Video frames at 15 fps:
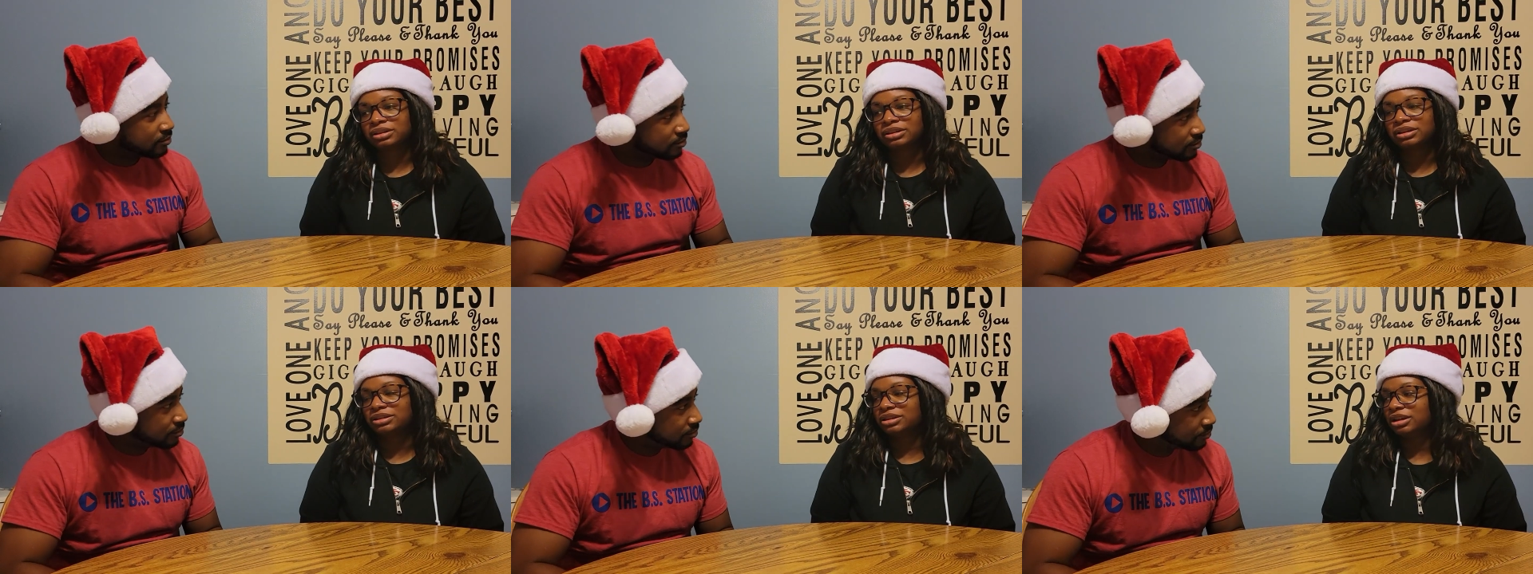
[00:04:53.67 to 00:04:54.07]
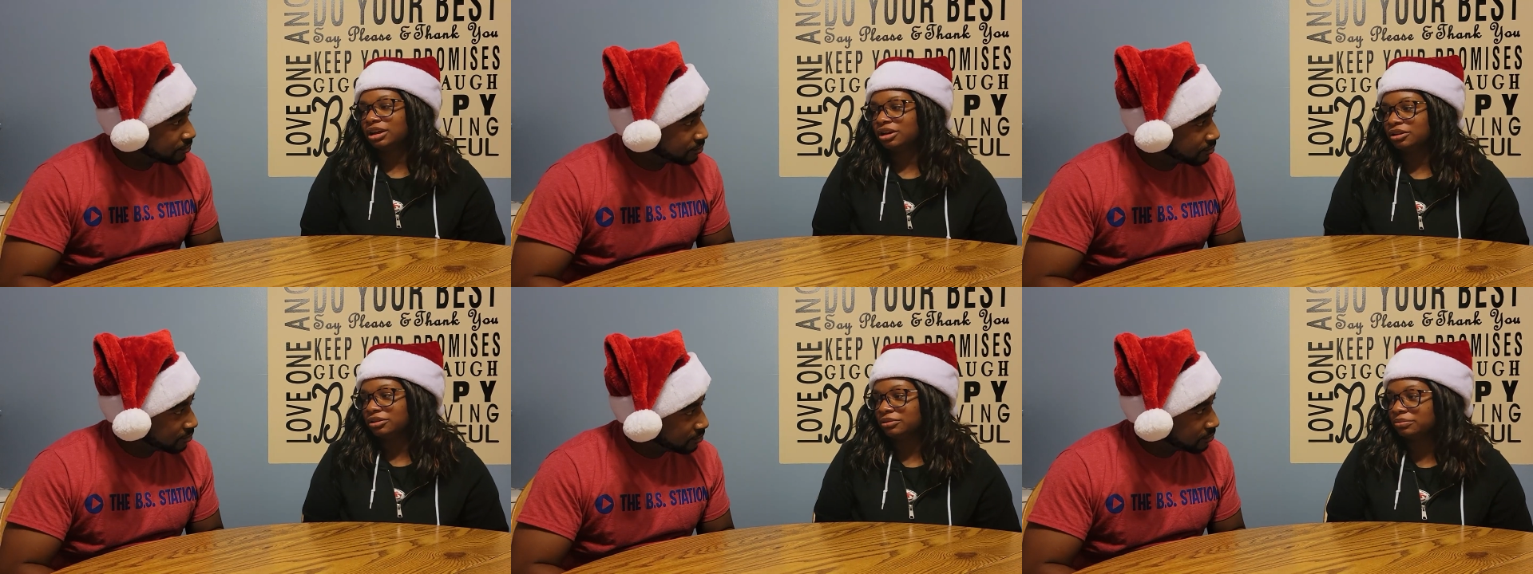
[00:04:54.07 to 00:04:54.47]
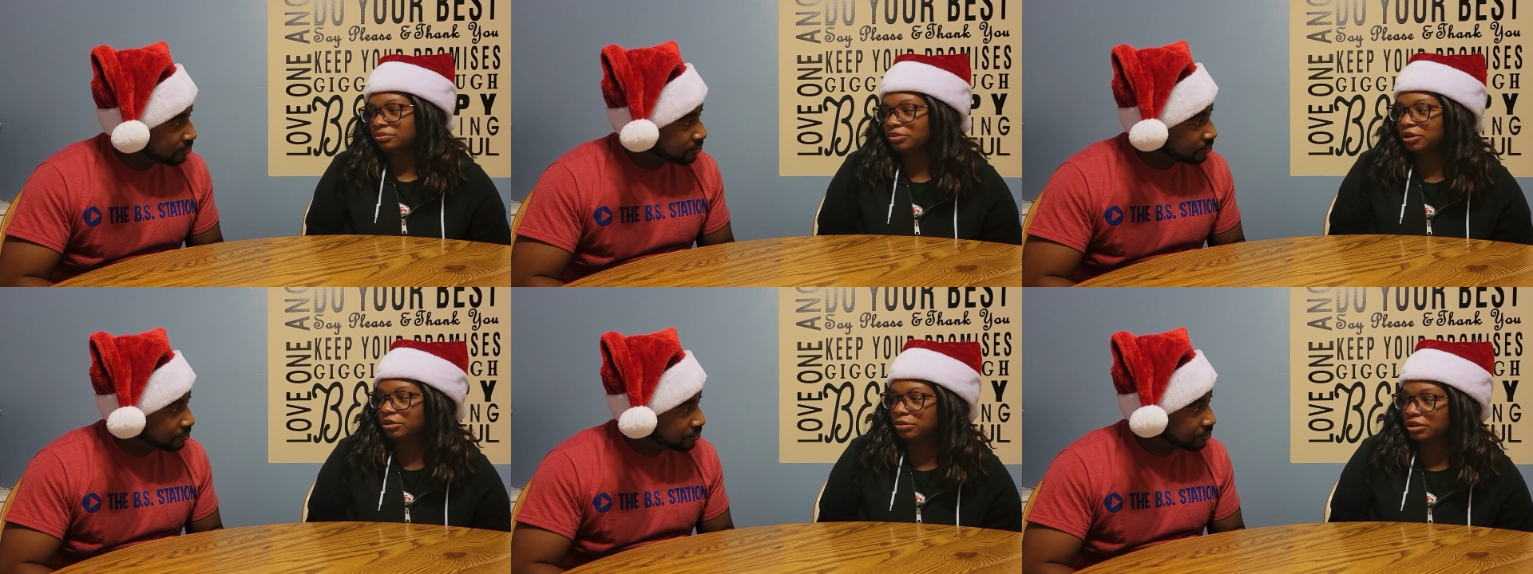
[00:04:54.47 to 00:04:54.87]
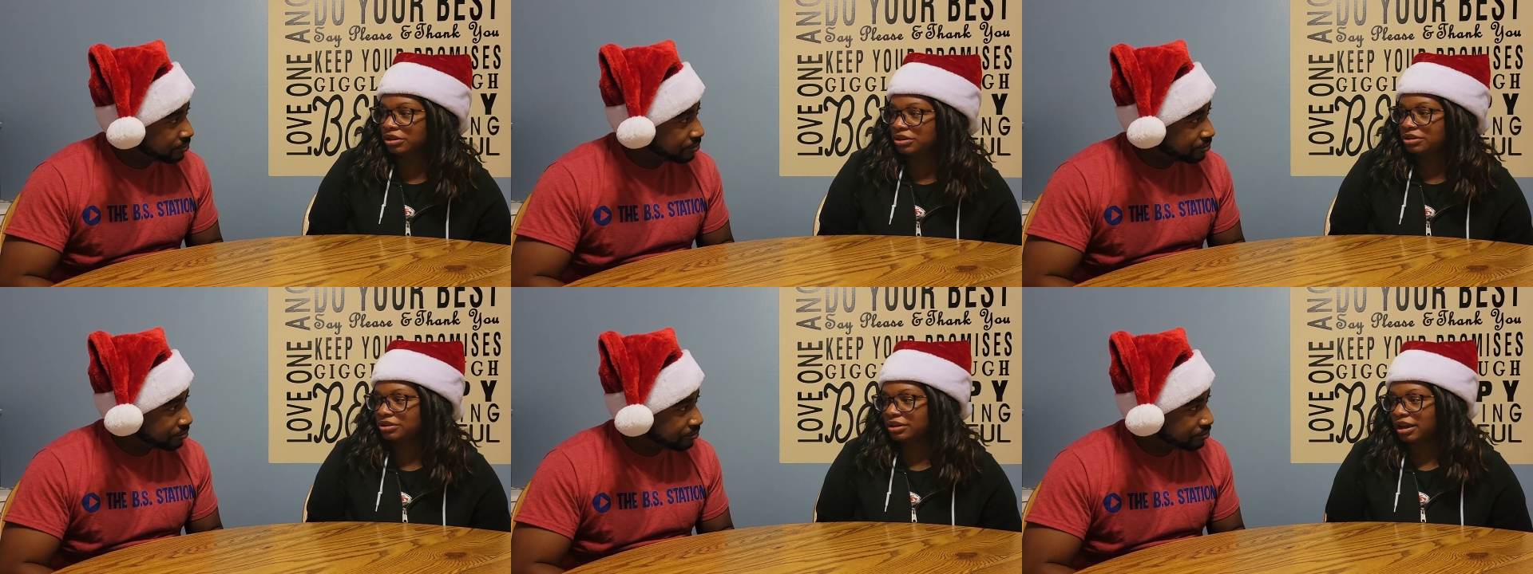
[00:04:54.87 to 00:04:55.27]
Speaker 1: because they all pretty
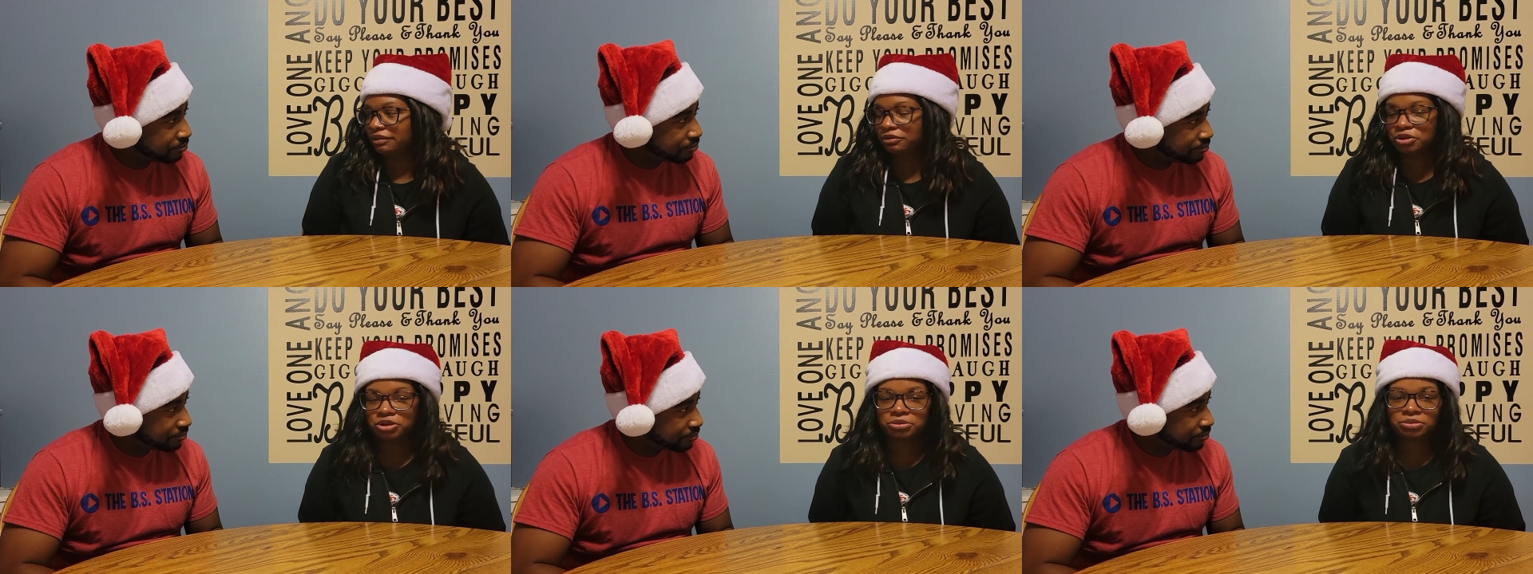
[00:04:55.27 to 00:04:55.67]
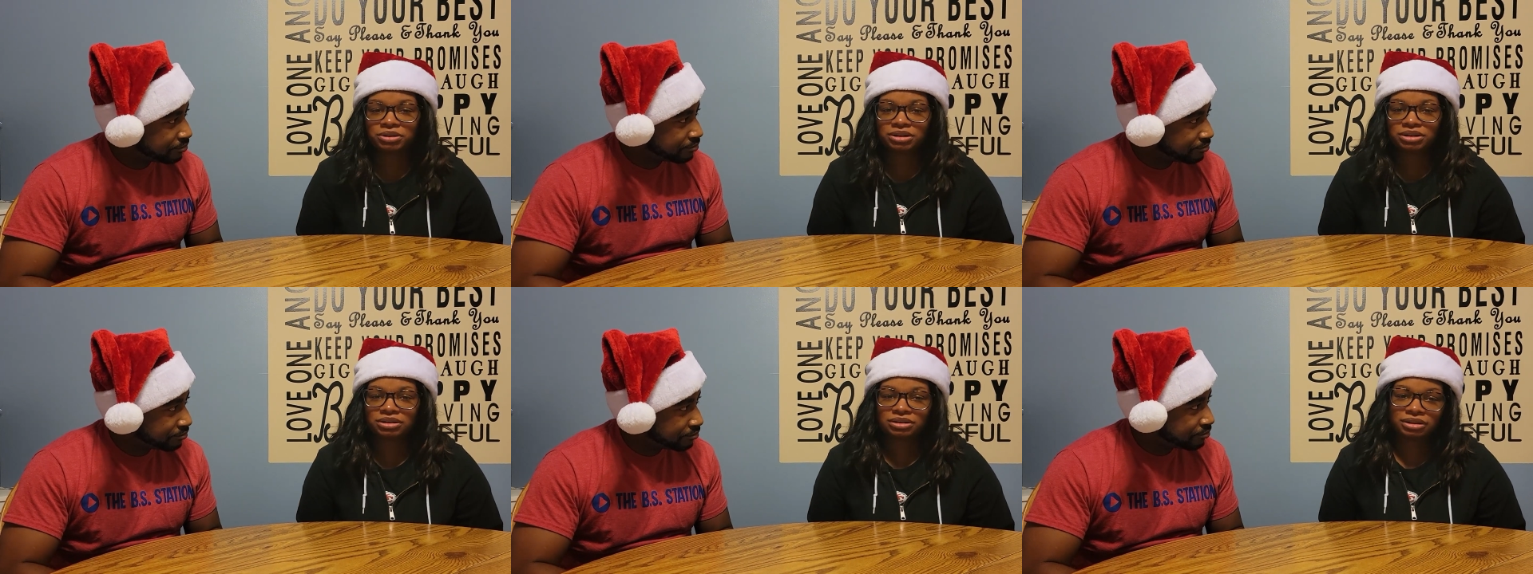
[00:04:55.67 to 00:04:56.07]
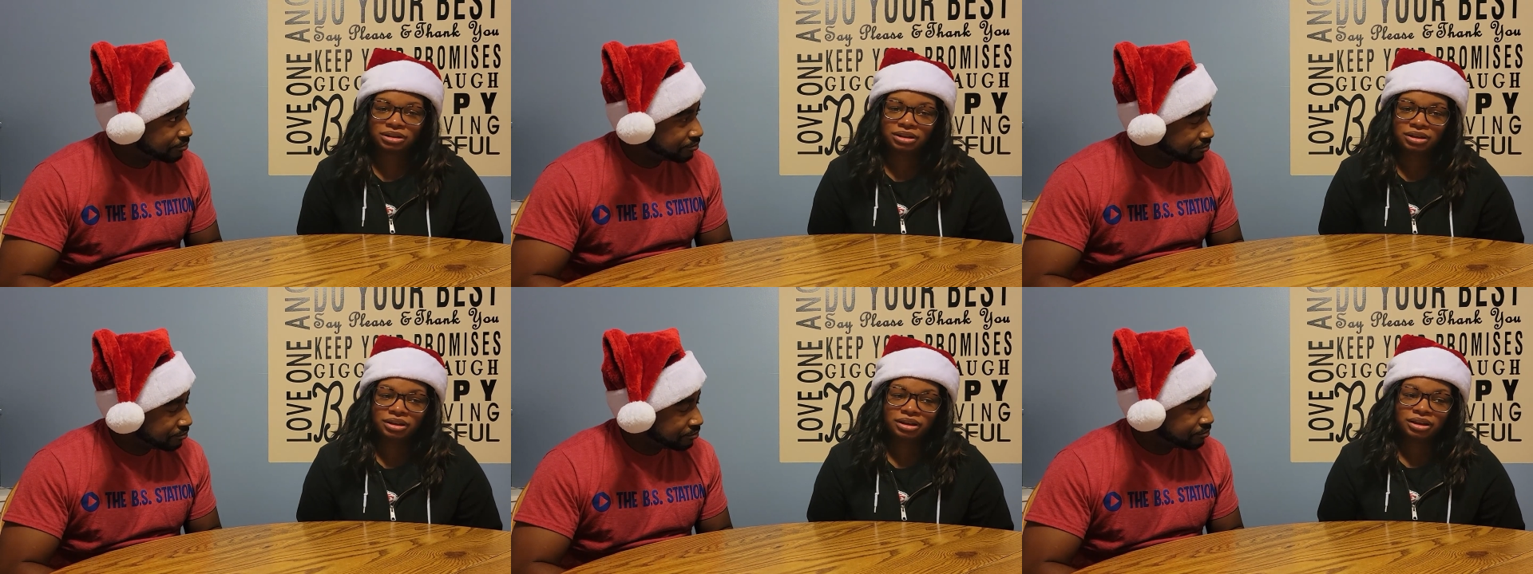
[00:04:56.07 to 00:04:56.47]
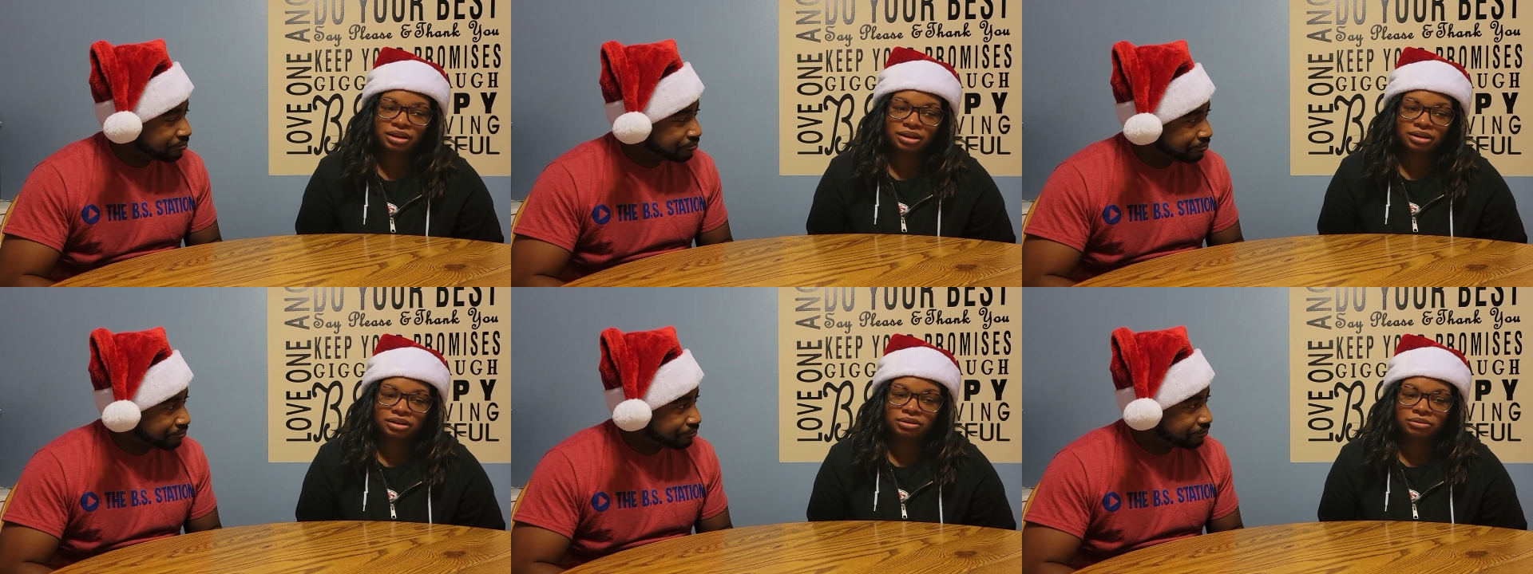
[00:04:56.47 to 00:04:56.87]
much have Christmas
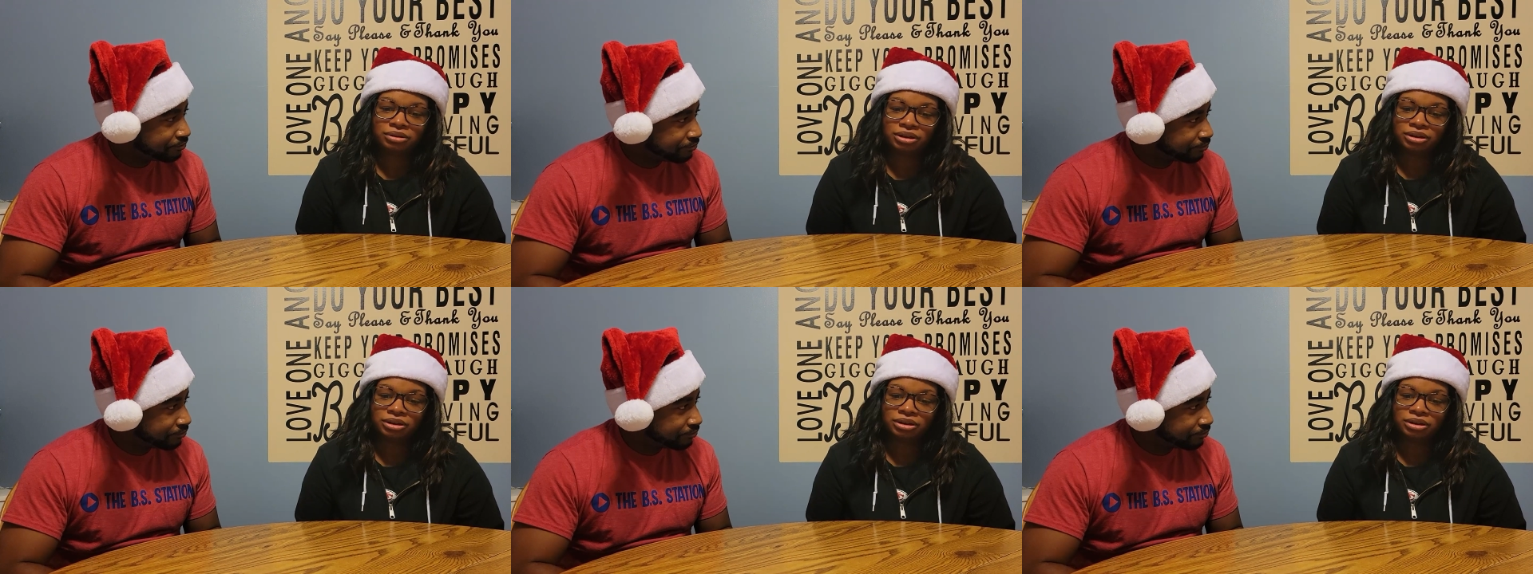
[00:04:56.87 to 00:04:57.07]
going